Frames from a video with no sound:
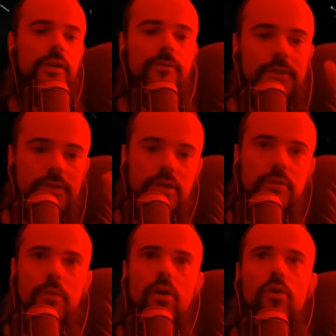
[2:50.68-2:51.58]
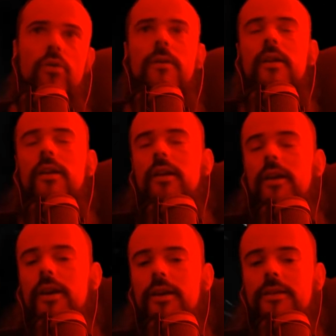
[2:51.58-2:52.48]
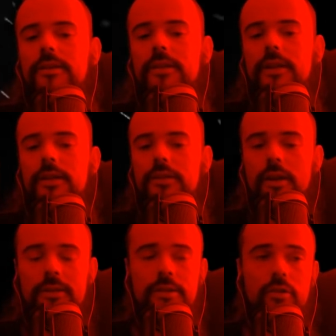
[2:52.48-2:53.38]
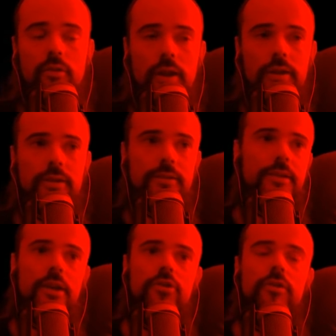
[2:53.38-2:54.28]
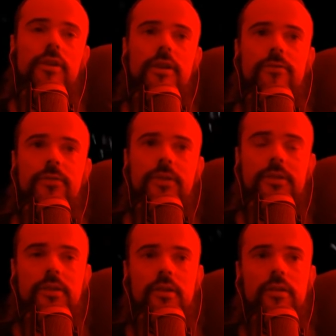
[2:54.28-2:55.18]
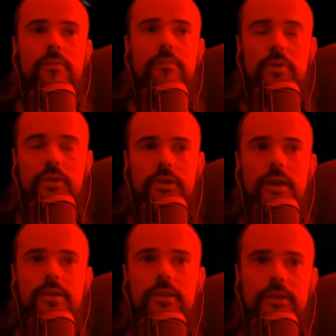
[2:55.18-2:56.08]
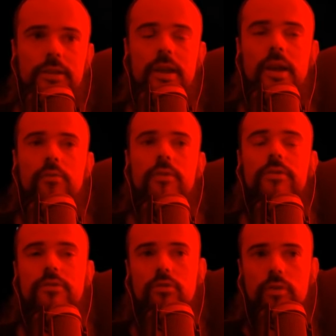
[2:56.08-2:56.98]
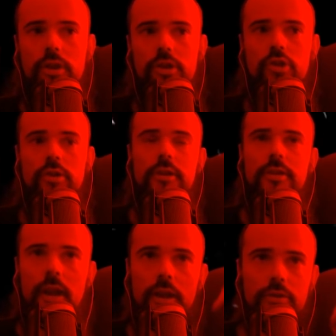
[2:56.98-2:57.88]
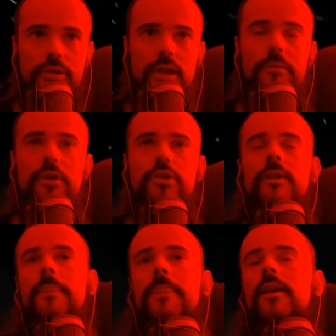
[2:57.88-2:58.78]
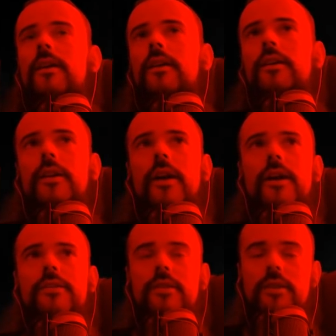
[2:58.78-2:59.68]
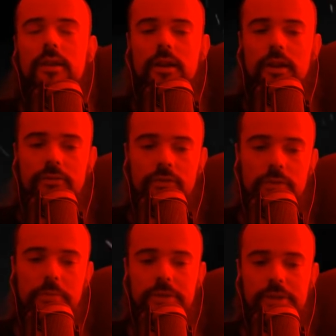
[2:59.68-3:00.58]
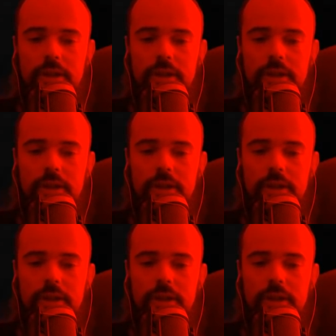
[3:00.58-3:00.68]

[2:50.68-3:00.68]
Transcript: physical bow, and Toxic Rain is actually a physical projectile attack with duration and chaos damage. It has 50%